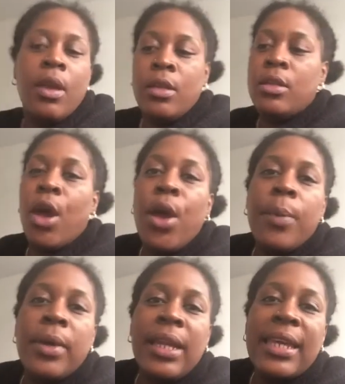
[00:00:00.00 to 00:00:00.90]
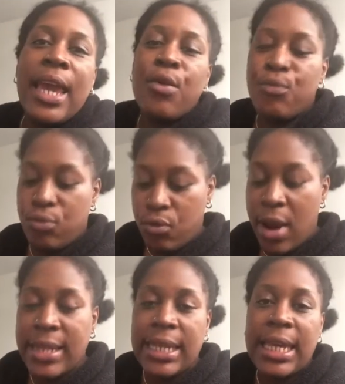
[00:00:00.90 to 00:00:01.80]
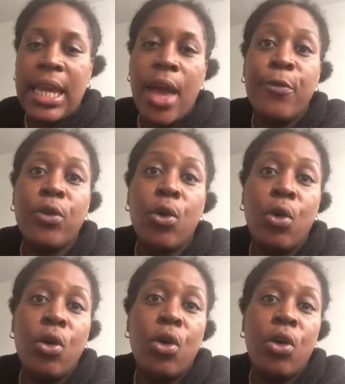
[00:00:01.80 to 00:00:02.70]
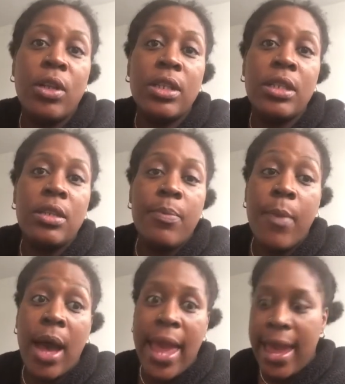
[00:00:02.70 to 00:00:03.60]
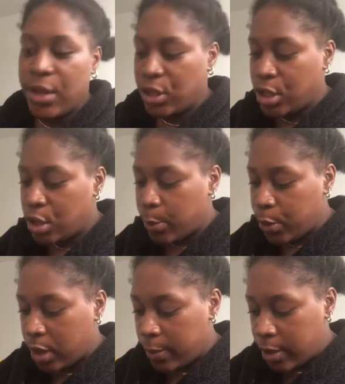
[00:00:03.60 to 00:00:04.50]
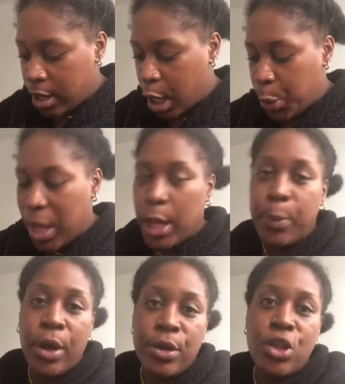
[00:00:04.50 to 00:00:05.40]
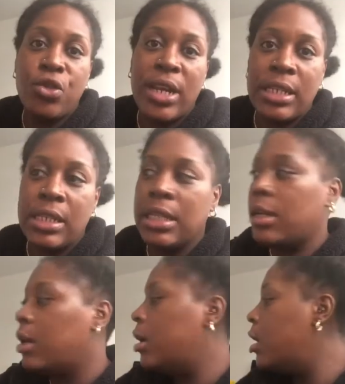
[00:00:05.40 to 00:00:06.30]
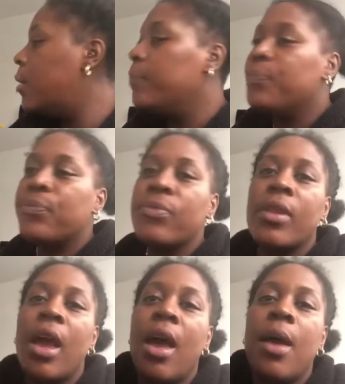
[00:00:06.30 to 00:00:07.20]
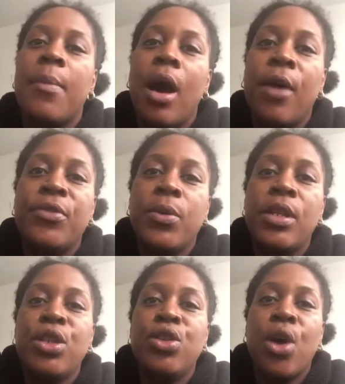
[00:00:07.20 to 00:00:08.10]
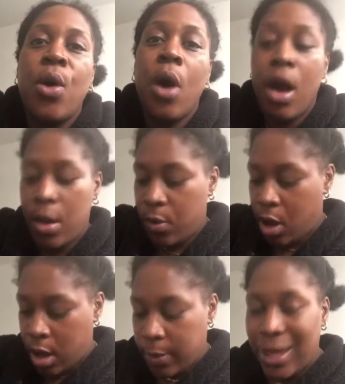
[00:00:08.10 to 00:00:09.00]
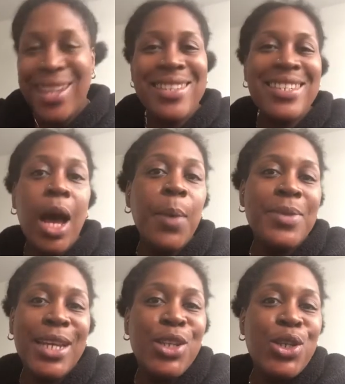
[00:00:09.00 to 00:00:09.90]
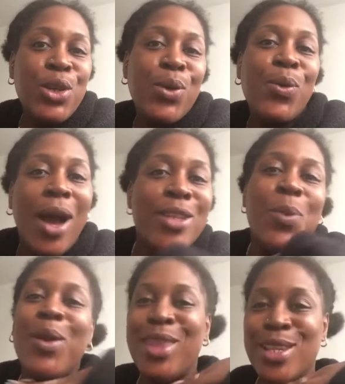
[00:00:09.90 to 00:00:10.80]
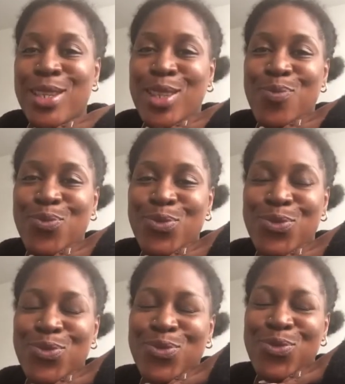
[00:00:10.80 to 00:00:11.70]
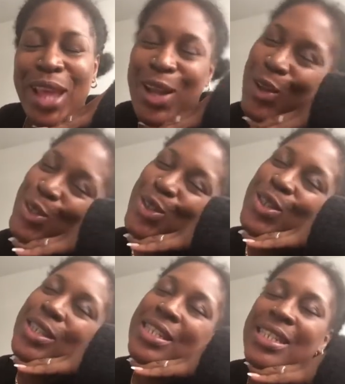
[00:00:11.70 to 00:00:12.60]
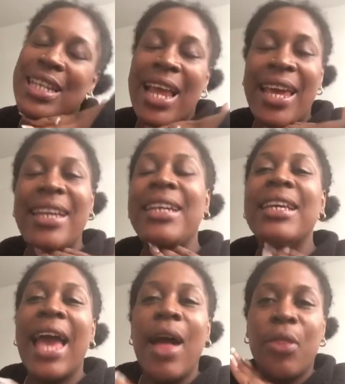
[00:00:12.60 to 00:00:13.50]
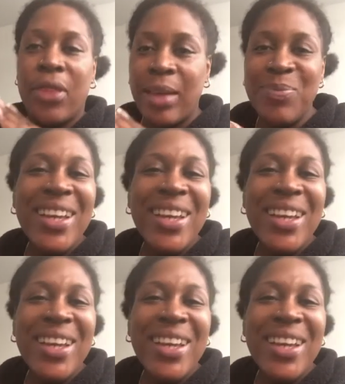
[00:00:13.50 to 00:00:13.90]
So I'm gonna get ready for my hairdresser's appointment and then I'm going straight to dinner afterwards. So I will update you guys when this looks like healthy.